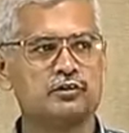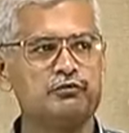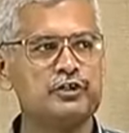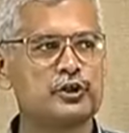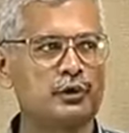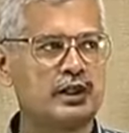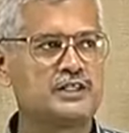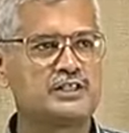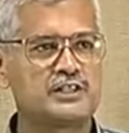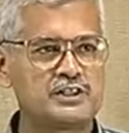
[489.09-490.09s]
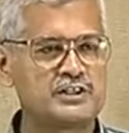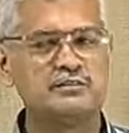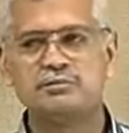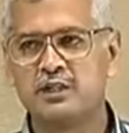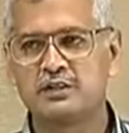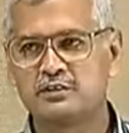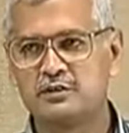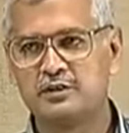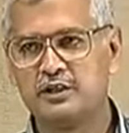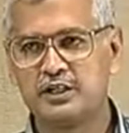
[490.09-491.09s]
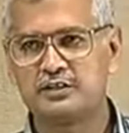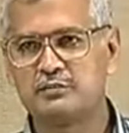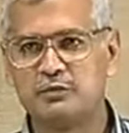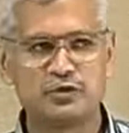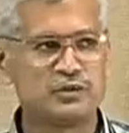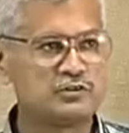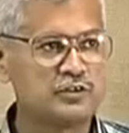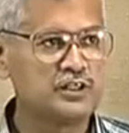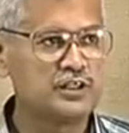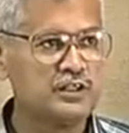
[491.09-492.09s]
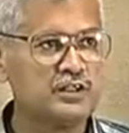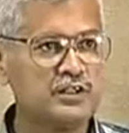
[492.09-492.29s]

visualization, but anything more than 3D